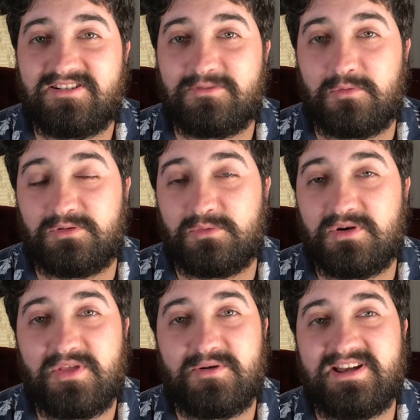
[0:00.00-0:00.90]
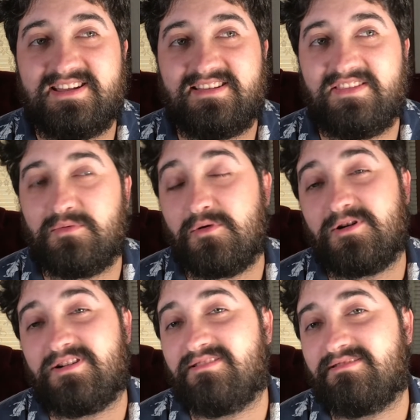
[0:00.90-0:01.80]
World War Three and the war
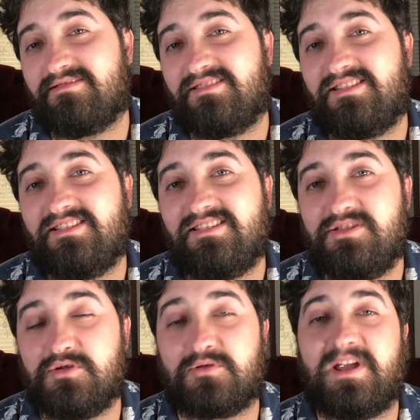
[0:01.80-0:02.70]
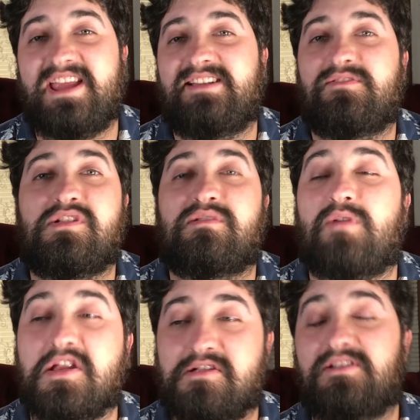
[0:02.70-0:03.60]
in Ukraine and versus
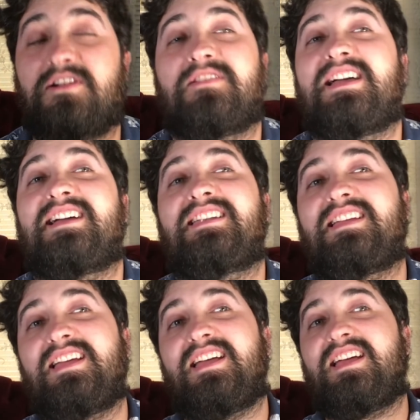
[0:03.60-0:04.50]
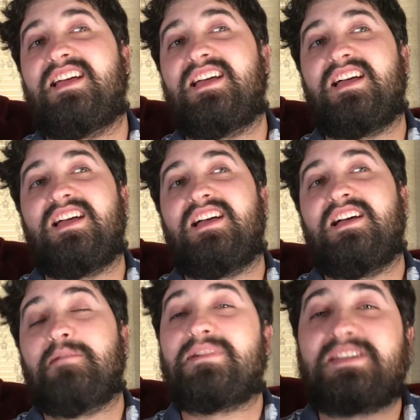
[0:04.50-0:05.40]
Russia and all that.
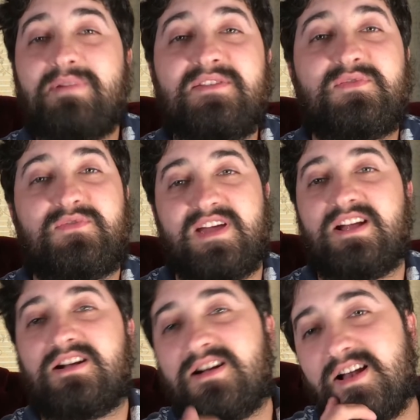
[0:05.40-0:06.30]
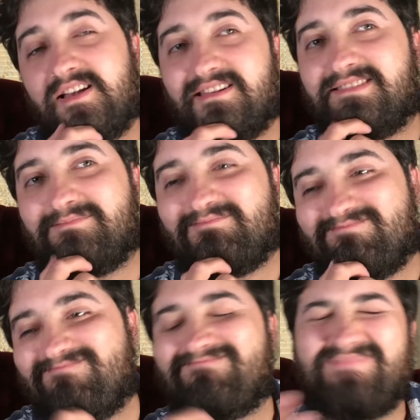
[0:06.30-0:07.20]
But to be fair,
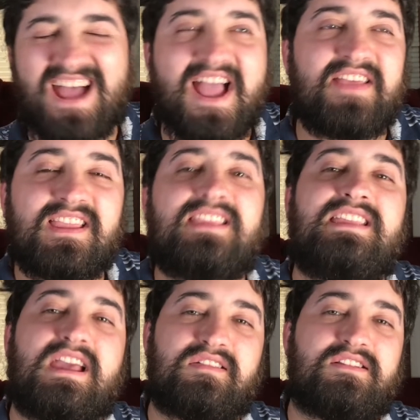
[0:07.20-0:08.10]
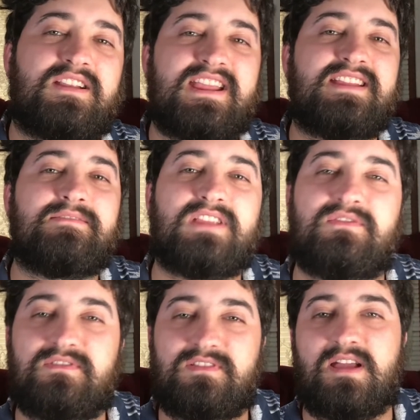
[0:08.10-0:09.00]
I, think yesterday,
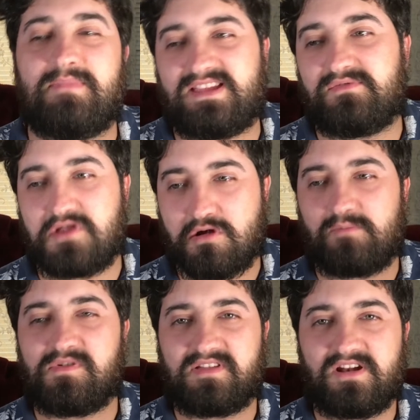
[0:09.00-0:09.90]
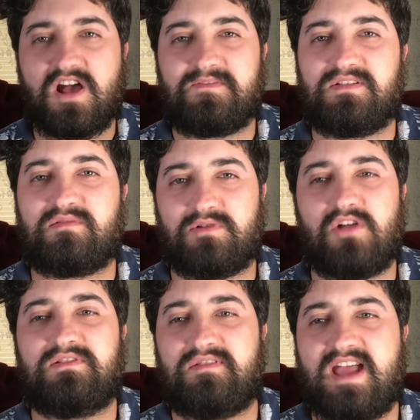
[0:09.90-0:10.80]
if like if Trump was in office when all
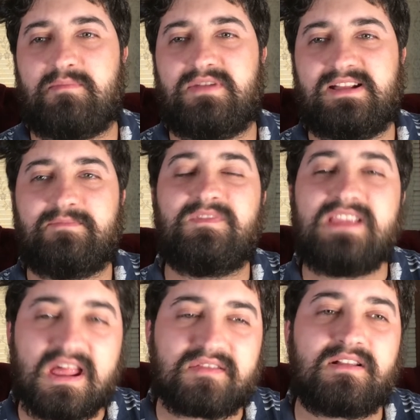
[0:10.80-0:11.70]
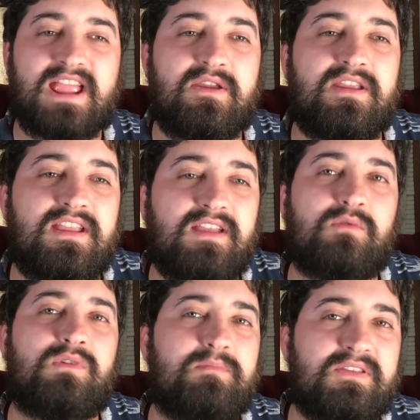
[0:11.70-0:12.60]
this is happening, yesterday
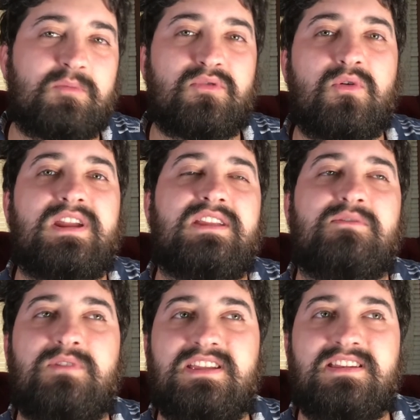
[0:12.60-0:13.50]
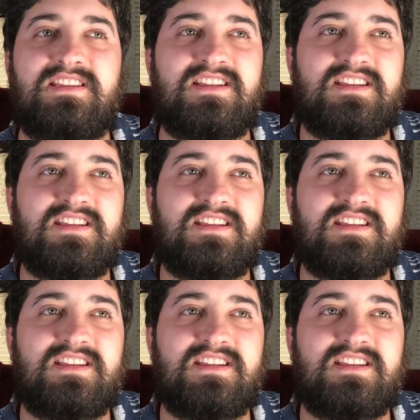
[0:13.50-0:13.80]
would be the point when